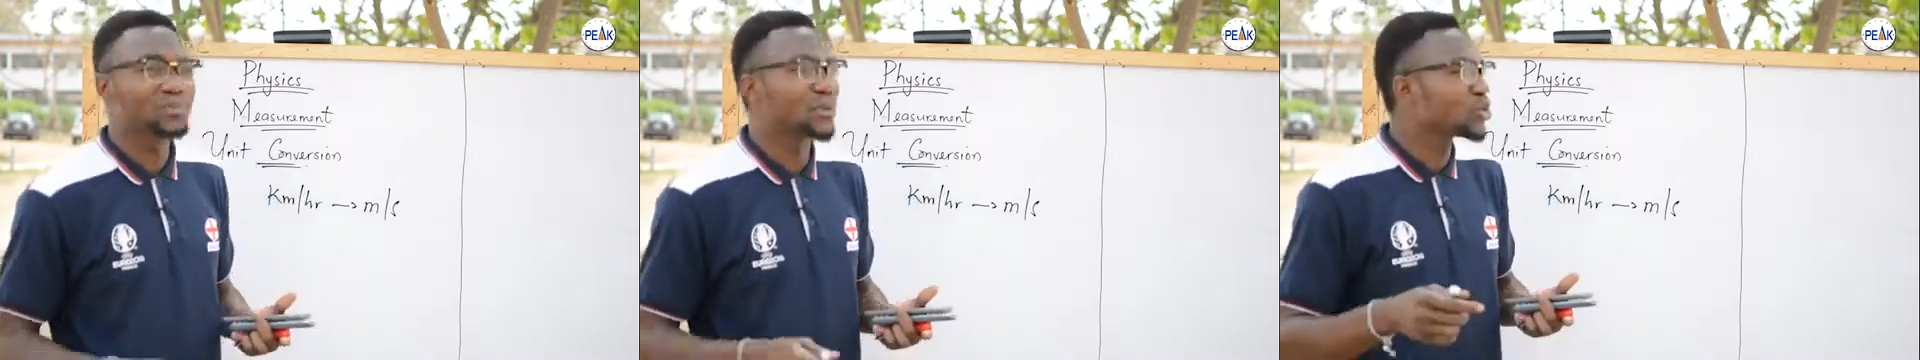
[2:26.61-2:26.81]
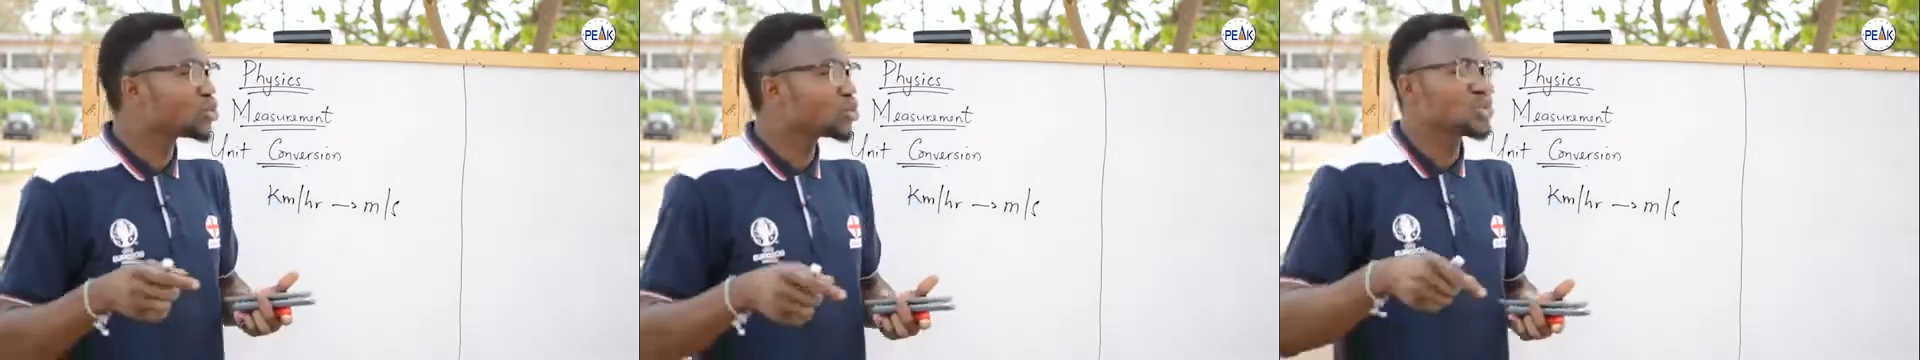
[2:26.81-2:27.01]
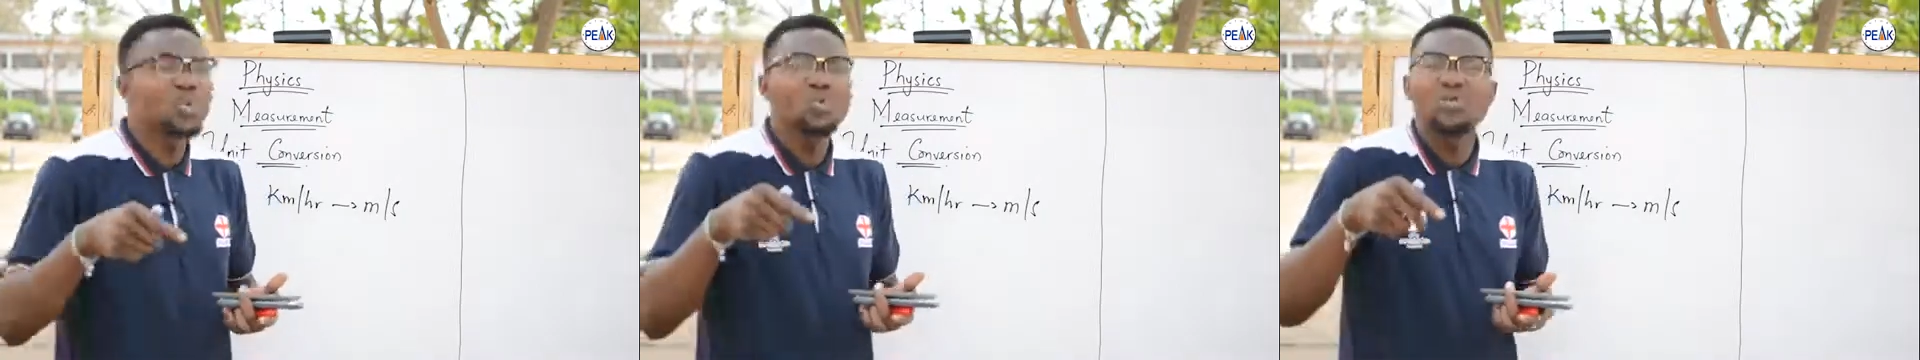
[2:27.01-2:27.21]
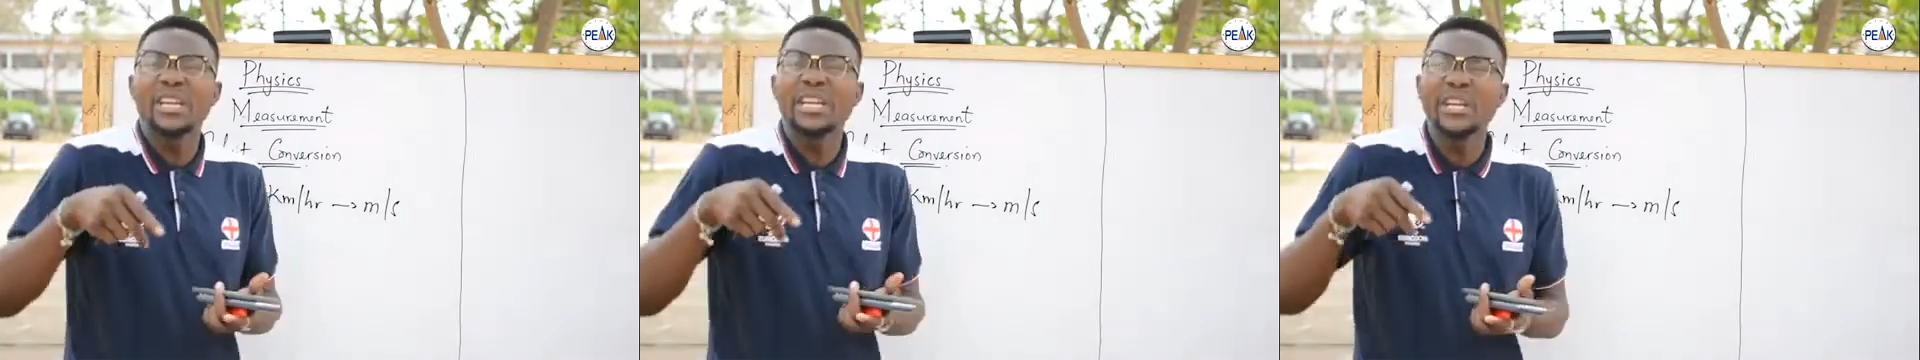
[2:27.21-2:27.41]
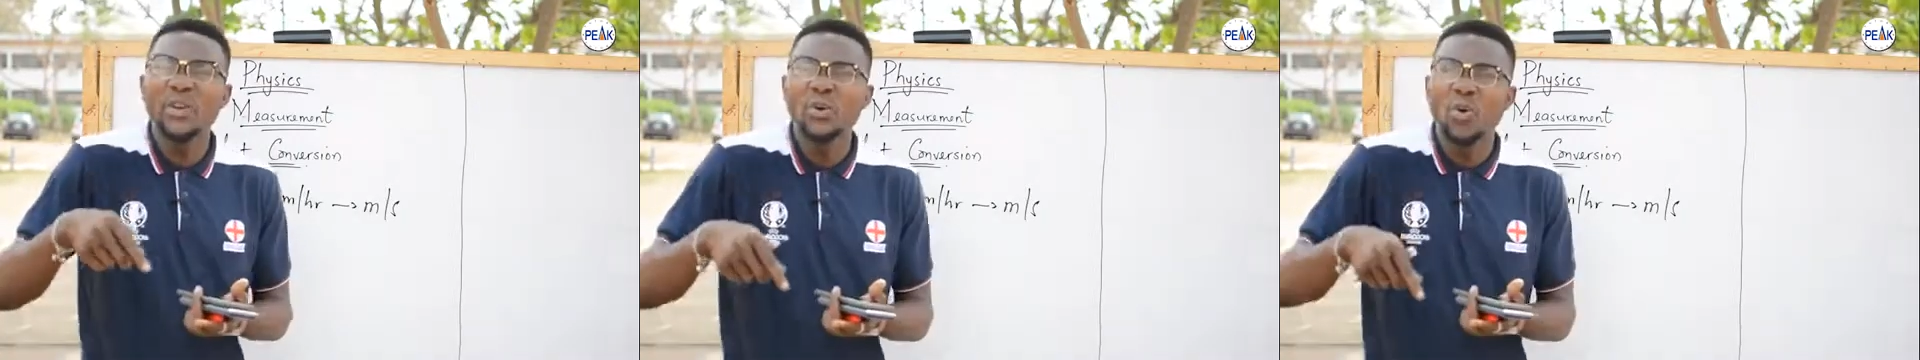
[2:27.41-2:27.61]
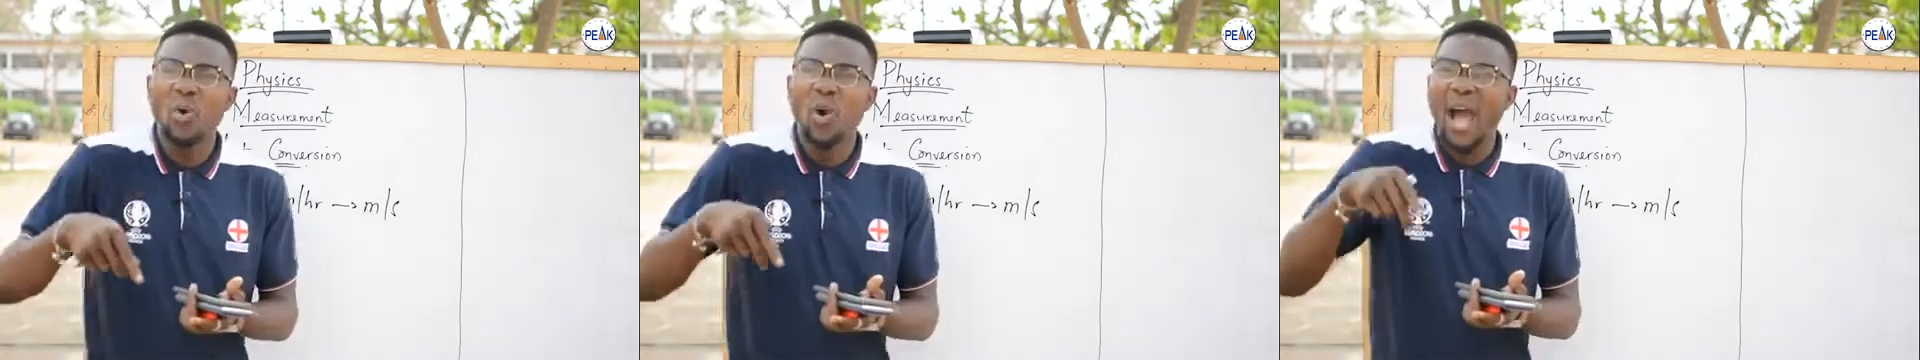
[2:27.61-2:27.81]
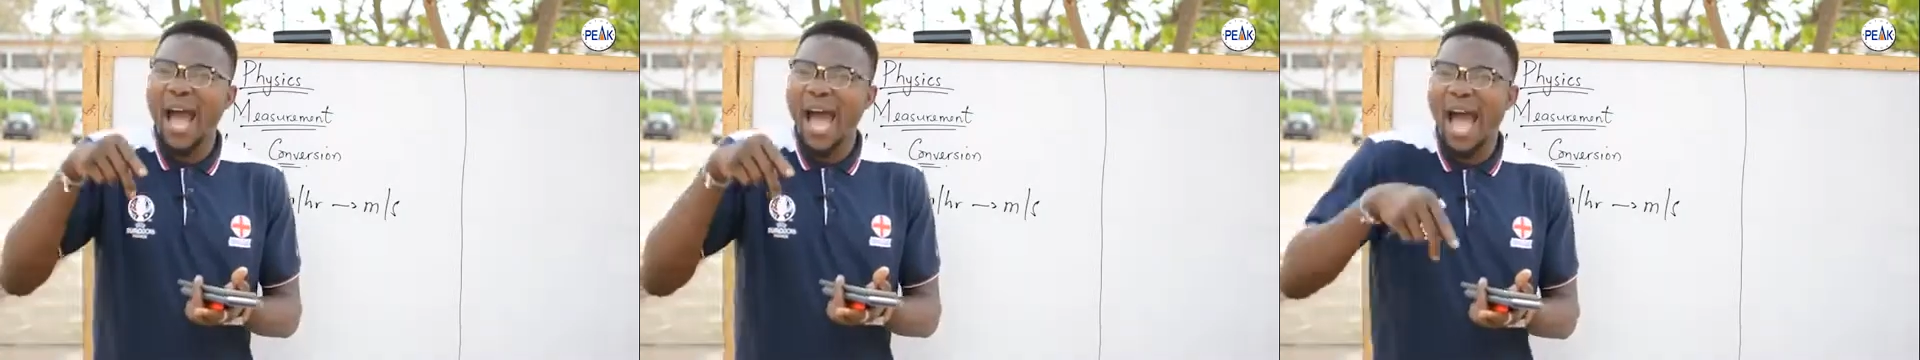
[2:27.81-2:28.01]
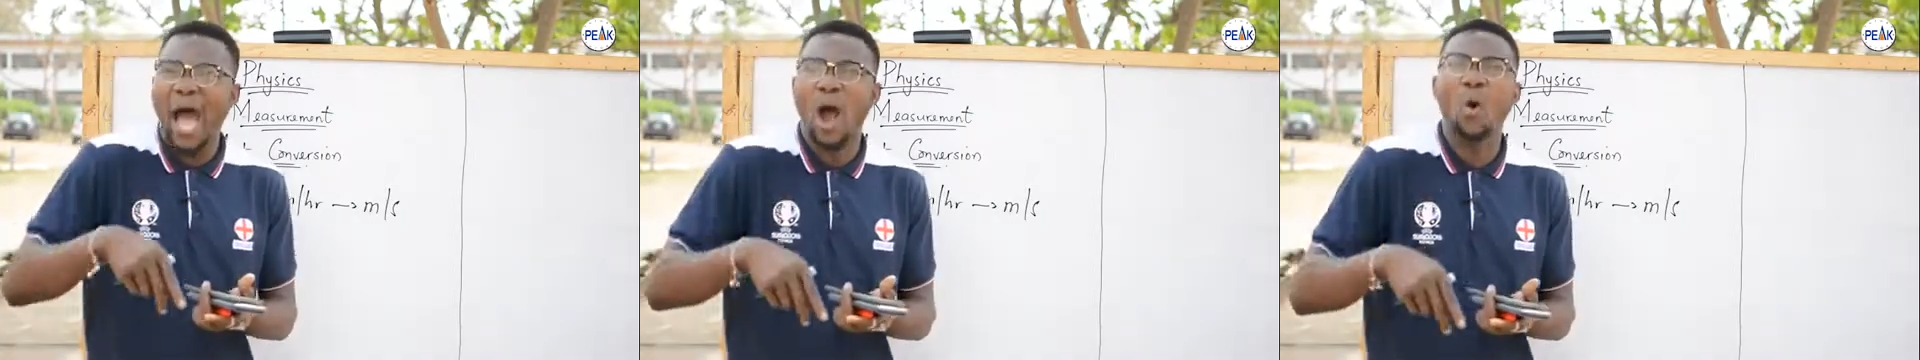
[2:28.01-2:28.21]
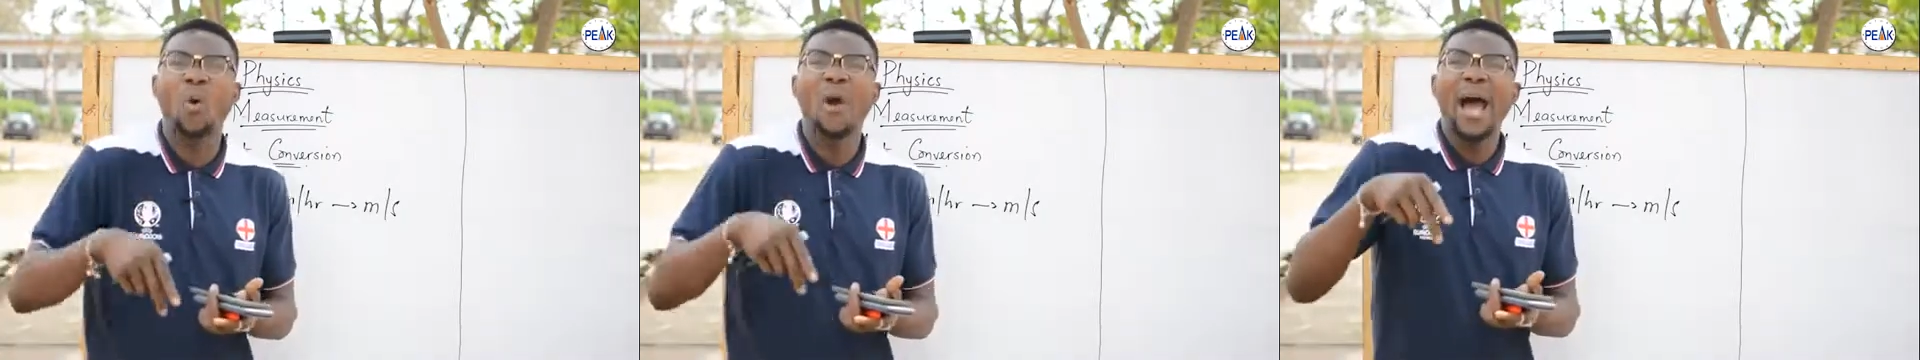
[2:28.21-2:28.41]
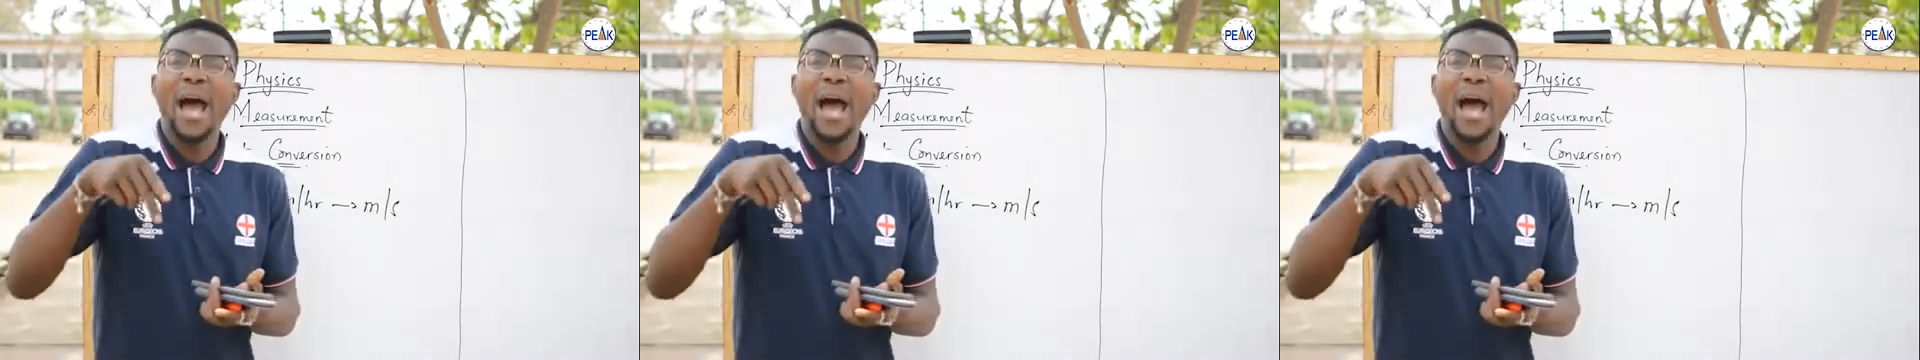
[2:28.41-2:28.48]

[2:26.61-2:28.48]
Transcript: But you don't really know how